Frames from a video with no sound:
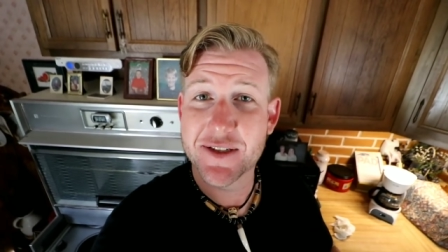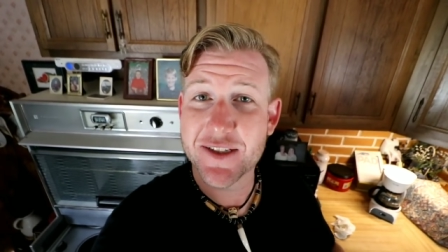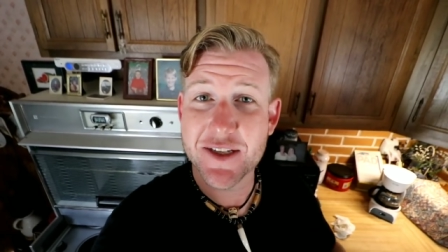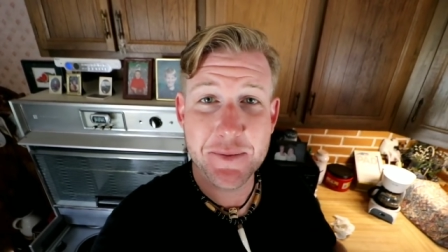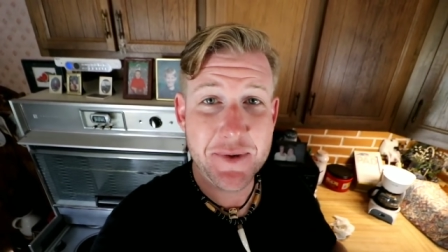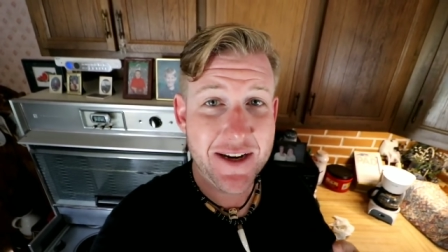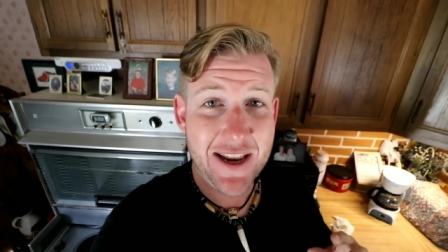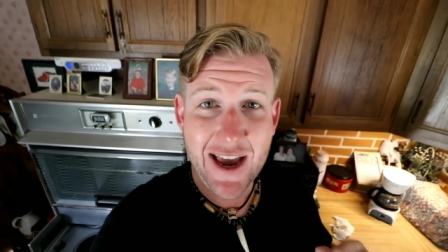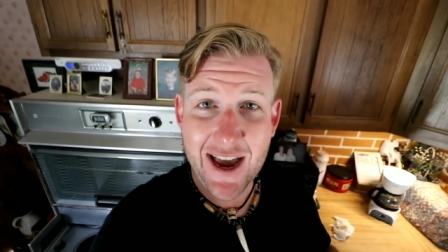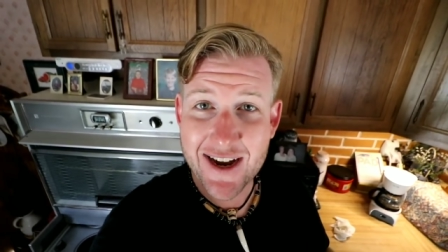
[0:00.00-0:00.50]
It's
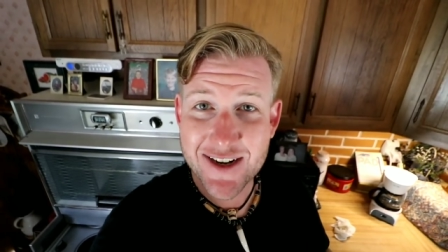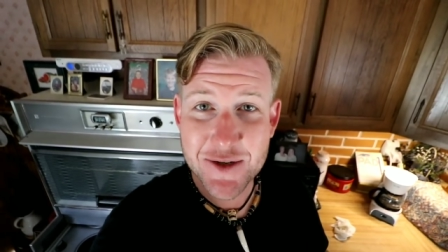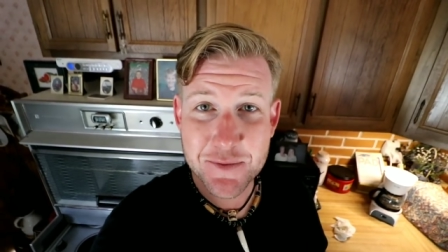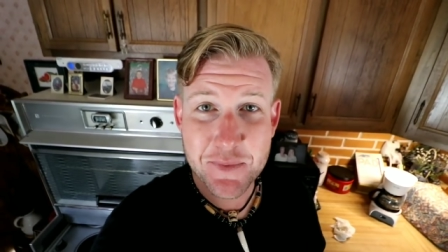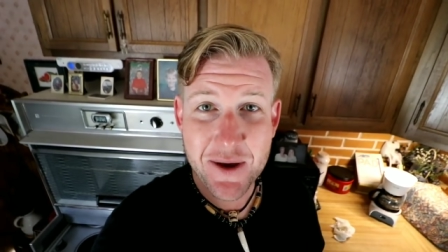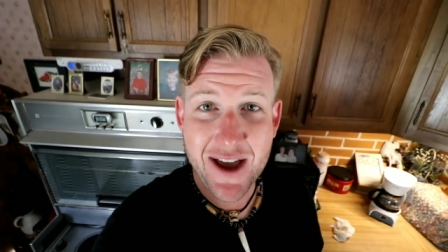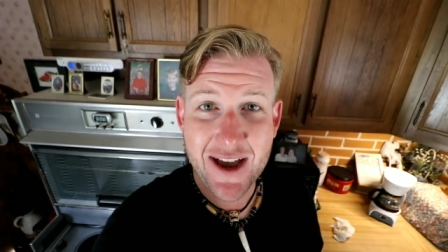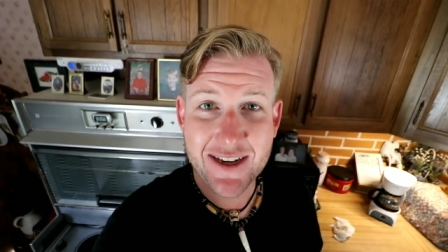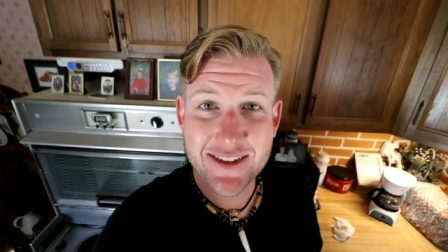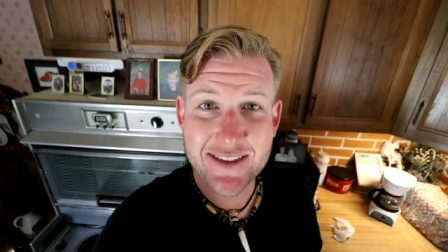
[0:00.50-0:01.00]
gonna be an
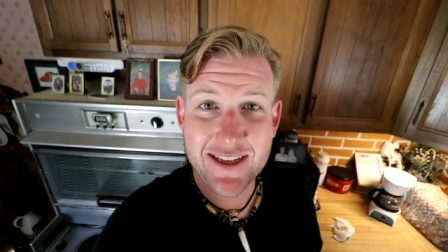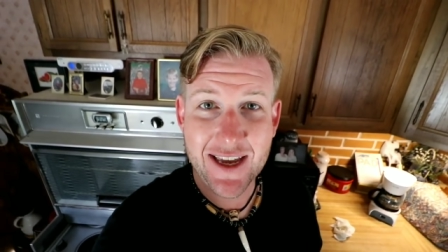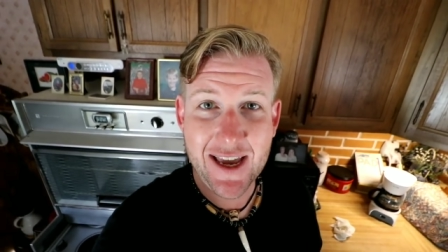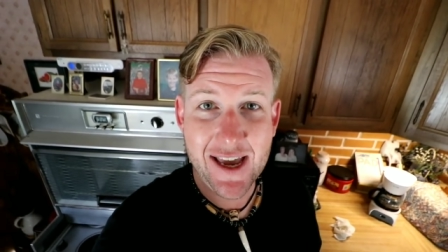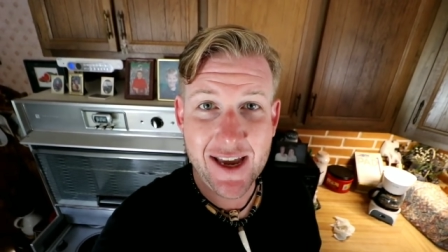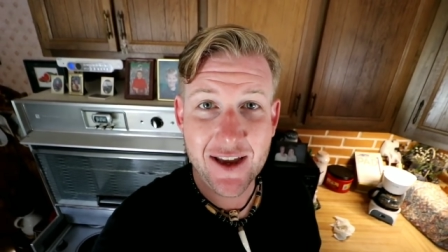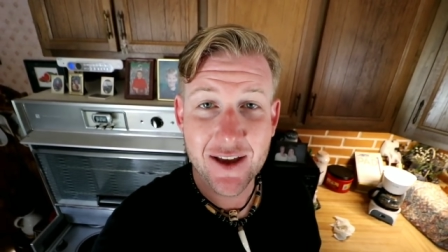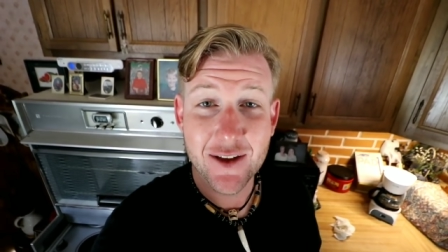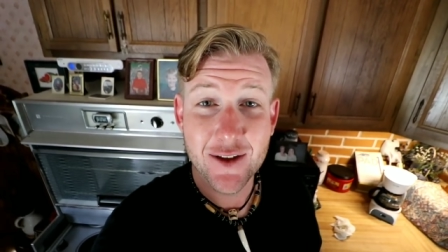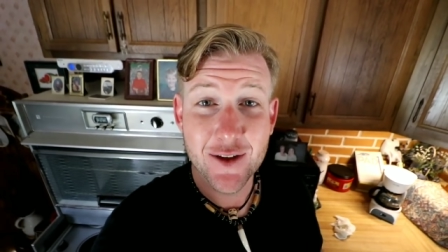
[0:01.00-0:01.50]
action-packed
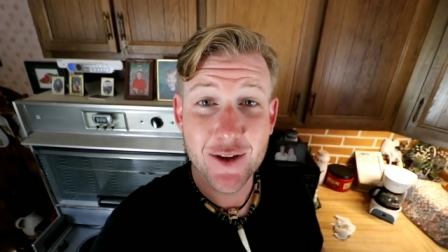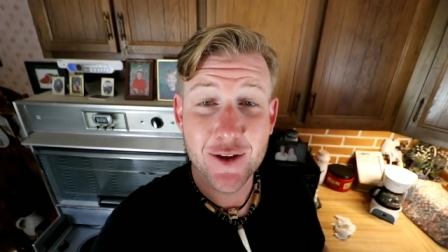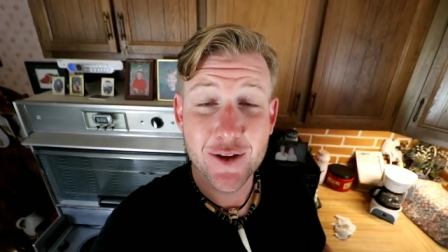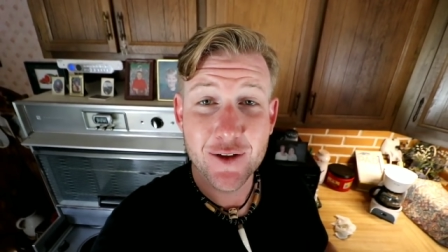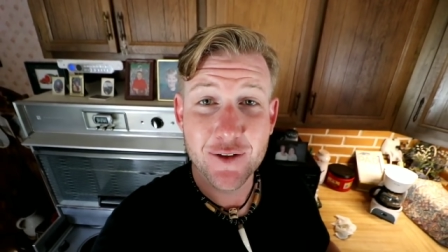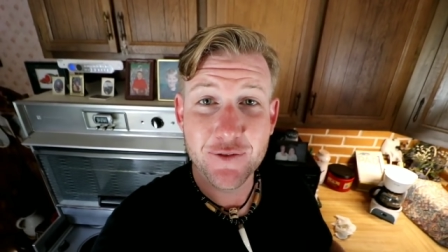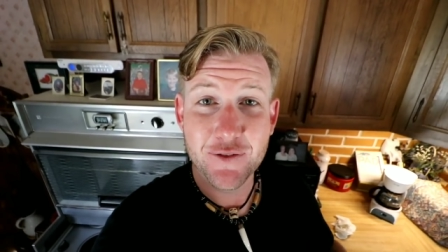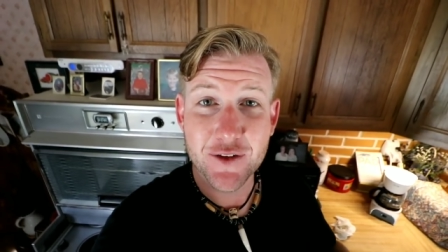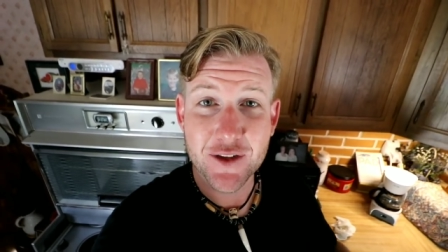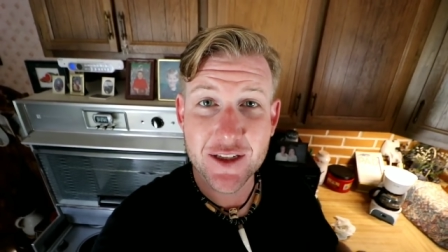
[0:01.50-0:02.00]
day
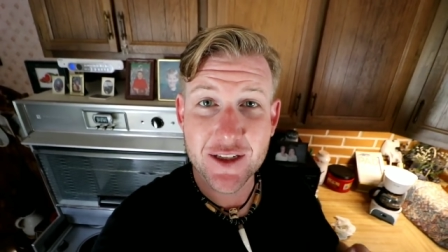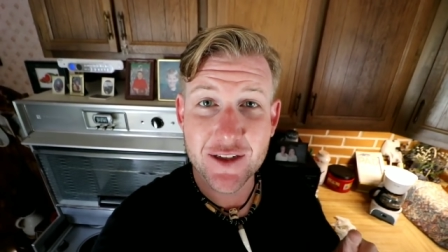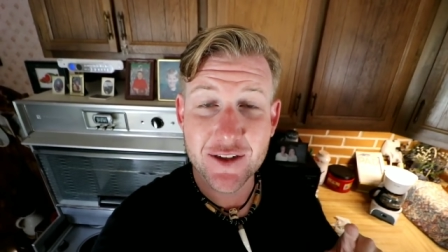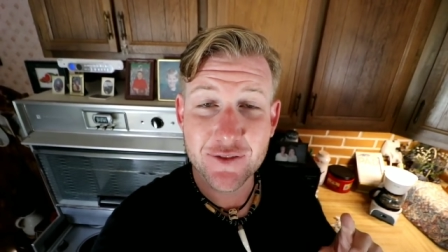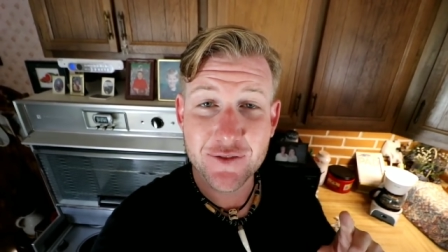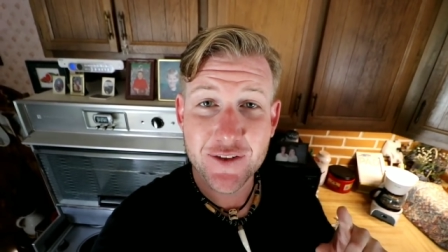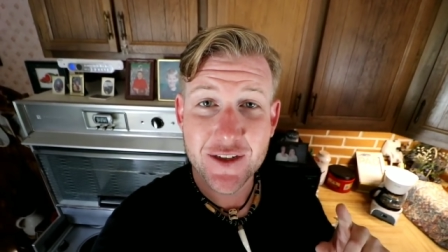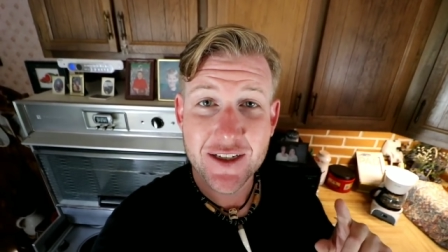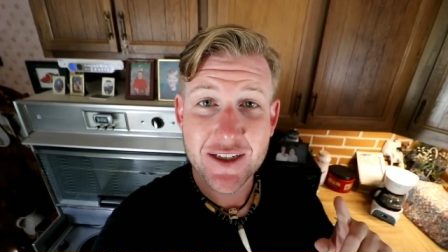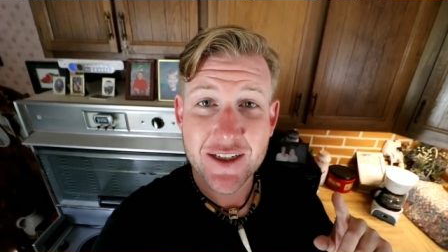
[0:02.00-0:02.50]
full
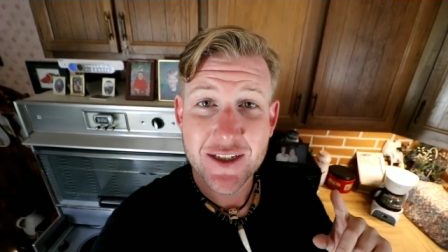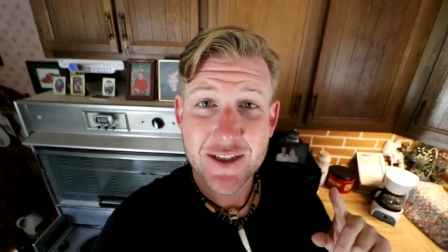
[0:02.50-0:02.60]
of